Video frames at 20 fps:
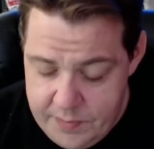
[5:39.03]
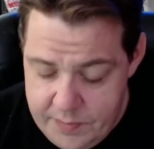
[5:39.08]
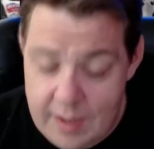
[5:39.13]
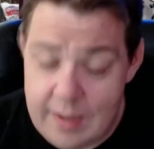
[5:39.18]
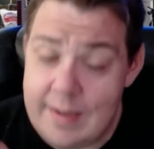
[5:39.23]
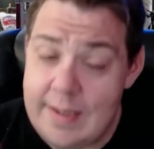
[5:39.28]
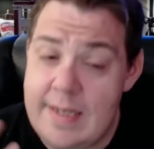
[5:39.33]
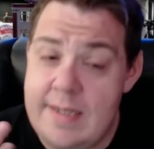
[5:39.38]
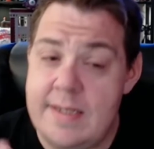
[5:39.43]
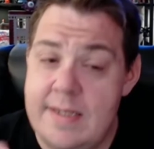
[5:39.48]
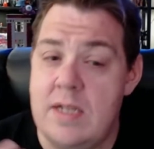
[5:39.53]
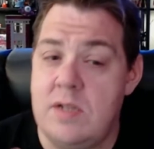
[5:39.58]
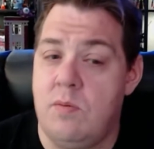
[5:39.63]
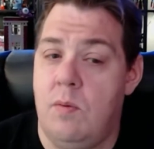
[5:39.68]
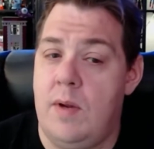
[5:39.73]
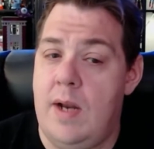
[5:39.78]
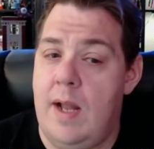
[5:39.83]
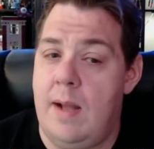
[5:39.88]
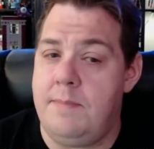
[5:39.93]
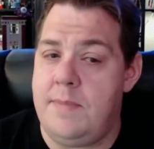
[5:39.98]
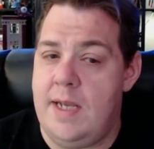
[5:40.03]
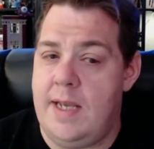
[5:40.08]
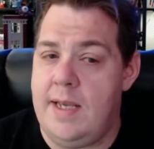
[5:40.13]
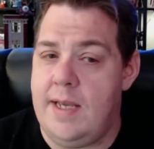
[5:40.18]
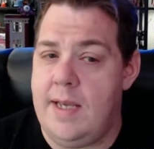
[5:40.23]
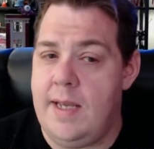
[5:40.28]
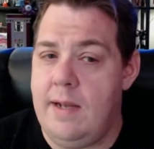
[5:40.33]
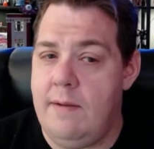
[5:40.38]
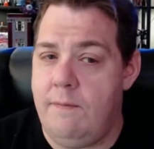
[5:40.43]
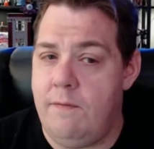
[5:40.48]
At least that's what I'm
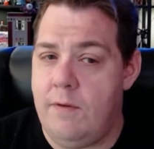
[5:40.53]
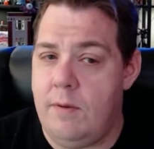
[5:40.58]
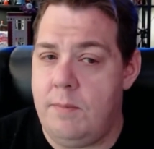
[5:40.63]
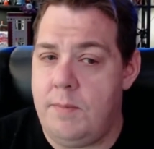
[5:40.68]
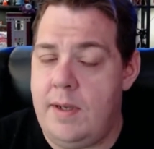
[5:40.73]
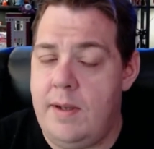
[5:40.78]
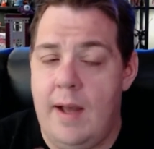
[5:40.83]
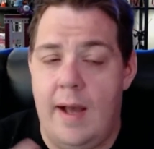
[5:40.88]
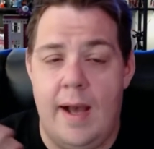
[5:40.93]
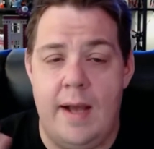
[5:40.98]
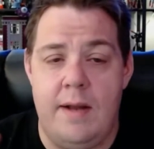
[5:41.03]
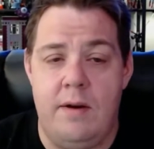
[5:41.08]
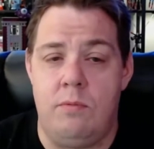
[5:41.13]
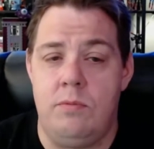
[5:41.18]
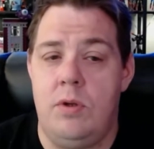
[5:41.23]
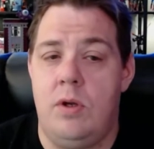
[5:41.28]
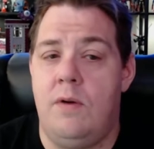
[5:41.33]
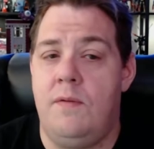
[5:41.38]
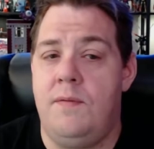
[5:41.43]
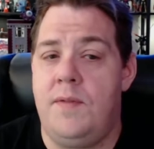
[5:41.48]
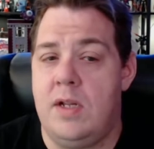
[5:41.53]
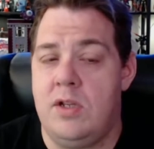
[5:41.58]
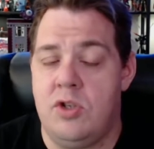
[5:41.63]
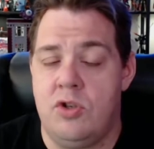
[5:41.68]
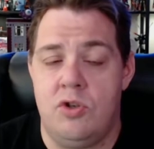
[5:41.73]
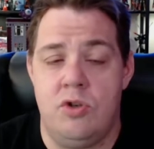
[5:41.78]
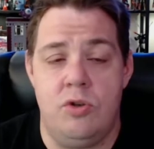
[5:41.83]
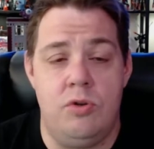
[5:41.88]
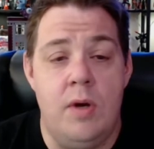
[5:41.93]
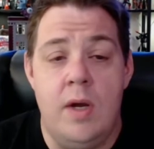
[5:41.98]
taking from it. I don't know if that's
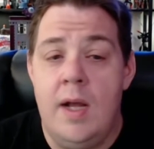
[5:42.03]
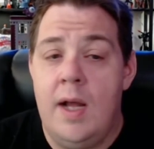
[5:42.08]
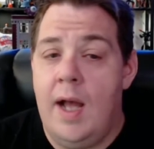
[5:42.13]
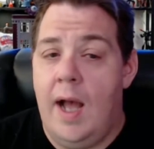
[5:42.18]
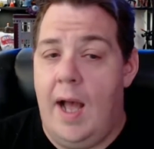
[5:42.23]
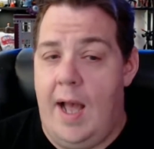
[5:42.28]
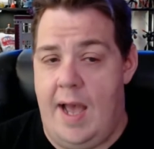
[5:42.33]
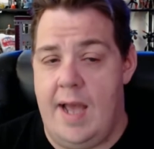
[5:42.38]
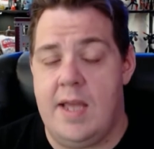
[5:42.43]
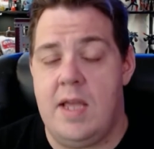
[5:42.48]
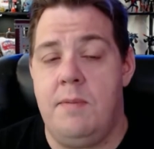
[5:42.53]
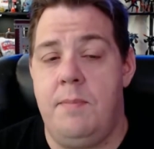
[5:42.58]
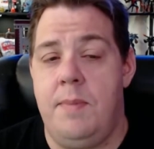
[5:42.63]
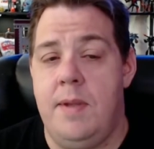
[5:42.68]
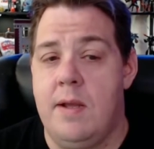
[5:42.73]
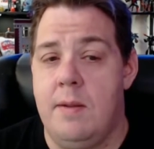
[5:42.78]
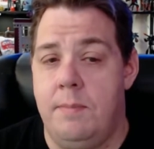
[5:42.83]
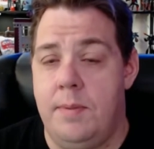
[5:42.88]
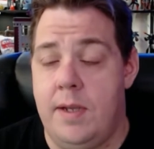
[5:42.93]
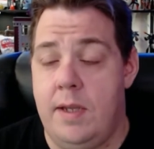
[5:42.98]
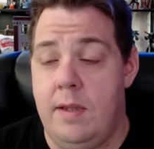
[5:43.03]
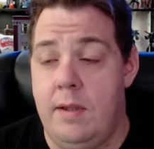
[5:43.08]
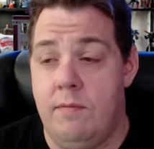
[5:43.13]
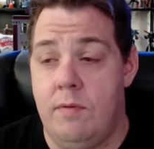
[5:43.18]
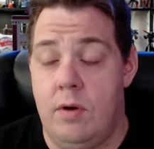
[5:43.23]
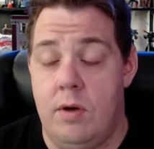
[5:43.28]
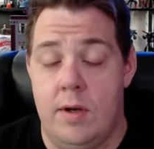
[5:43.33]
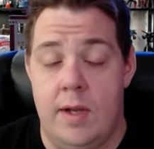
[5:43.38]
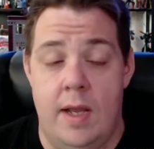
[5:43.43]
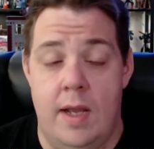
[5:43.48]
true. I could be completely
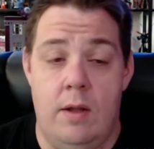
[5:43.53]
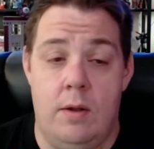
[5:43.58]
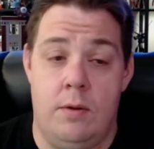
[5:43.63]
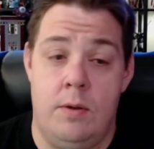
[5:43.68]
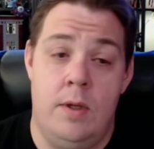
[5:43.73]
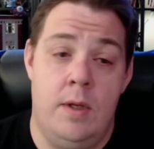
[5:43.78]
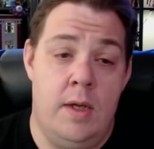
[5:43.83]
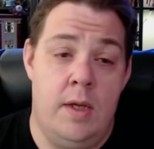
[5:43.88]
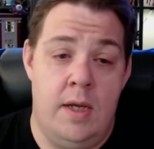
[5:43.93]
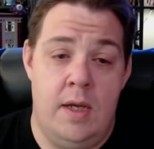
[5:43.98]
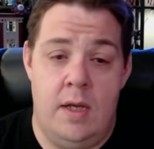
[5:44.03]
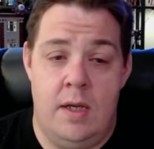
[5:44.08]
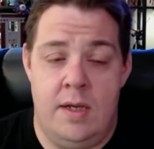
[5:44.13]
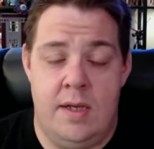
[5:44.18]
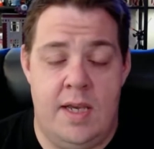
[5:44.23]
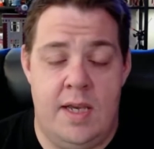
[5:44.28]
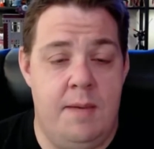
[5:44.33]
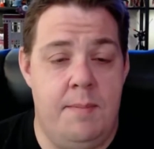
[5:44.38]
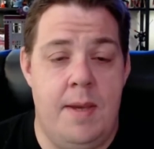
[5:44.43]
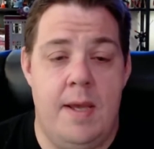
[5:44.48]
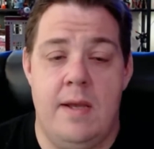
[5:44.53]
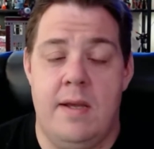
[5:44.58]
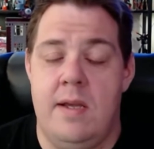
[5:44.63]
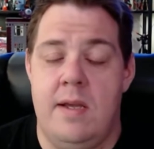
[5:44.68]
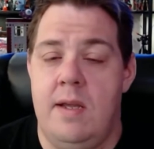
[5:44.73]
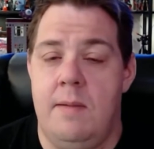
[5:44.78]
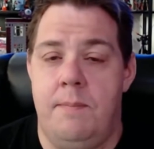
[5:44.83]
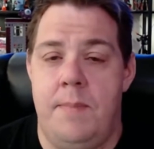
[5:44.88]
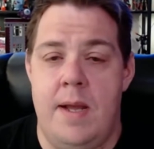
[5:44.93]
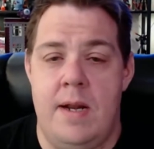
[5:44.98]
wrong. Hell, He-Man could
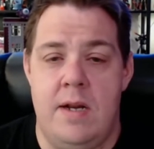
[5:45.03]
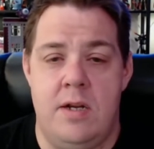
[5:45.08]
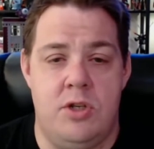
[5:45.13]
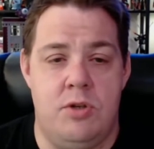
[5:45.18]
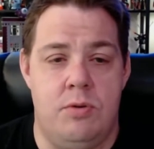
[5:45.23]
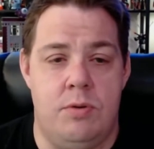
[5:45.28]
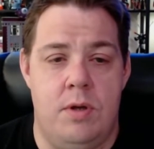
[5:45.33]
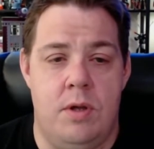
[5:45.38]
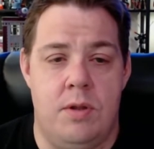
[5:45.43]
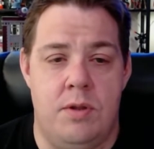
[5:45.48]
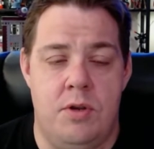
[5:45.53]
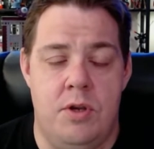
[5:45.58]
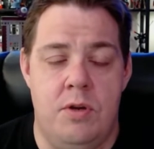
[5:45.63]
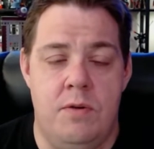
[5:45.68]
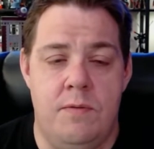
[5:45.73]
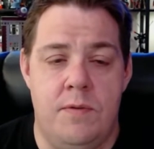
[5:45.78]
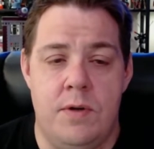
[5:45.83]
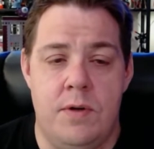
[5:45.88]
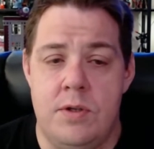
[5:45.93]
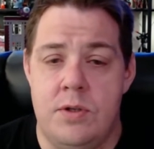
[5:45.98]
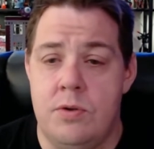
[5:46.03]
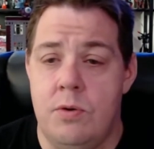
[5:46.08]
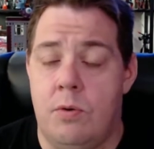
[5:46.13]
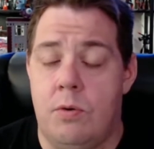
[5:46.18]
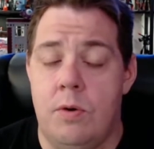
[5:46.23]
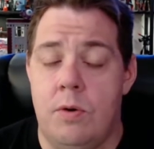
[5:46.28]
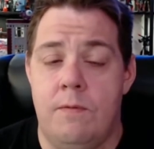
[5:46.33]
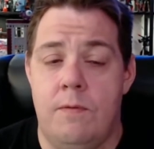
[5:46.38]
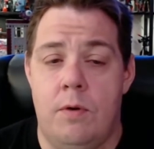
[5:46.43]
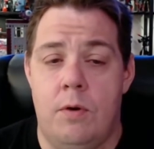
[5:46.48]
get banished to another universe,
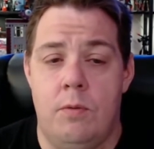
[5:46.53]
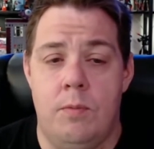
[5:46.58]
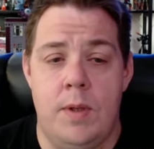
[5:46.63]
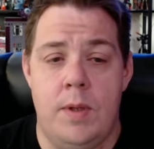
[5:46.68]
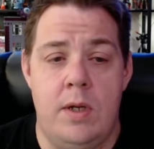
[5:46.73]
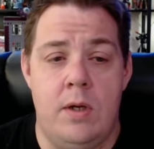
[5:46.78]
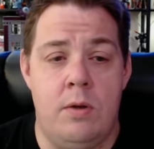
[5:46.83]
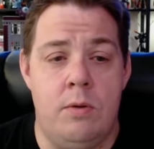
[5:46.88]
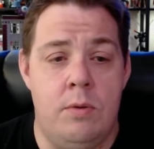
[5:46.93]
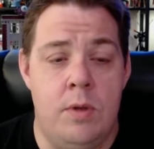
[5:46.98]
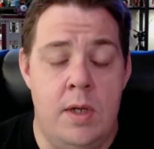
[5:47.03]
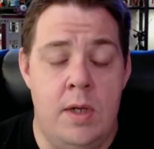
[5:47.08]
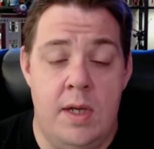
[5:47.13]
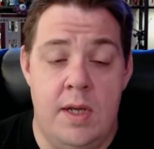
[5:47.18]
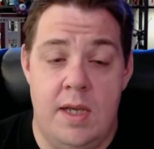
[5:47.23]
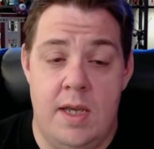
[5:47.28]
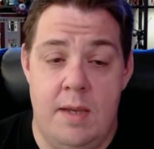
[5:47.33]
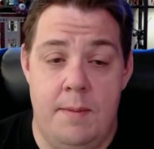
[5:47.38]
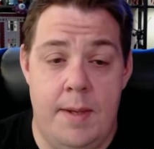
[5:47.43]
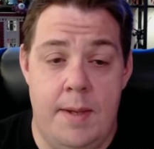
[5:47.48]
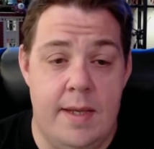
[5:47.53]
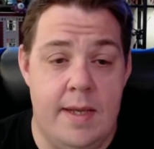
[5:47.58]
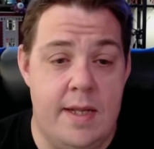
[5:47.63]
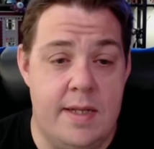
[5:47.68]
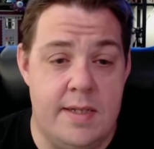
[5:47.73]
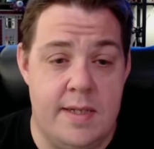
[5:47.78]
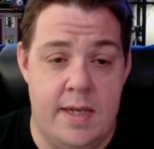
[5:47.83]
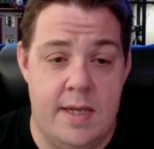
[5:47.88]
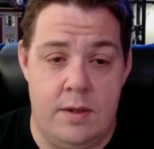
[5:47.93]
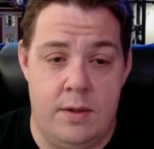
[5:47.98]
or for all we know, He-Man
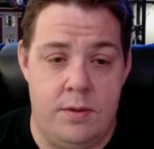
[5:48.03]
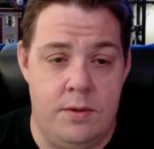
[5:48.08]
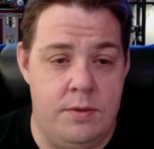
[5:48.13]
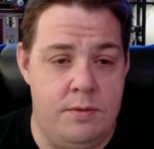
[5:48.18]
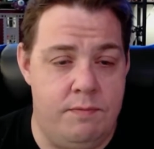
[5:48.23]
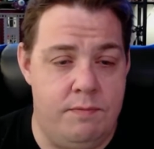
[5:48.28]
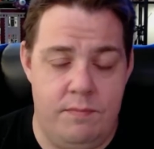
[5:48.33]
gets killed.